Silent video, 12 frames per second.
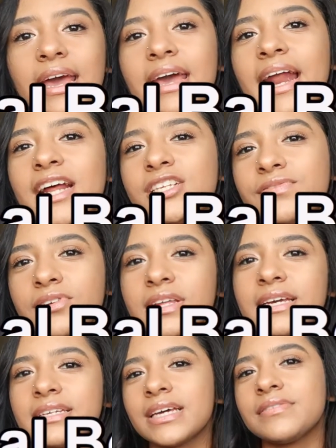And I just feel
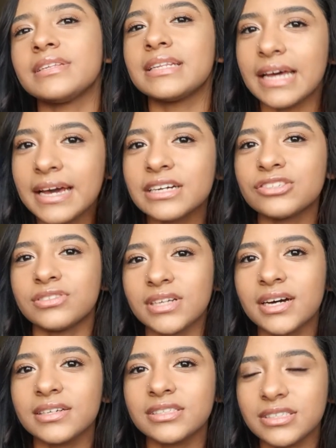like it gives it that extra
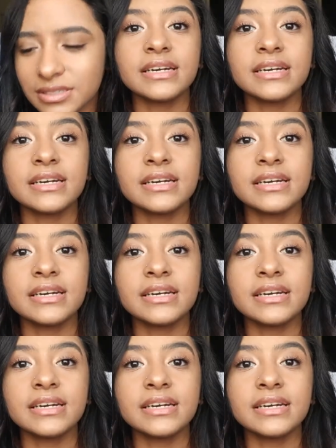touch.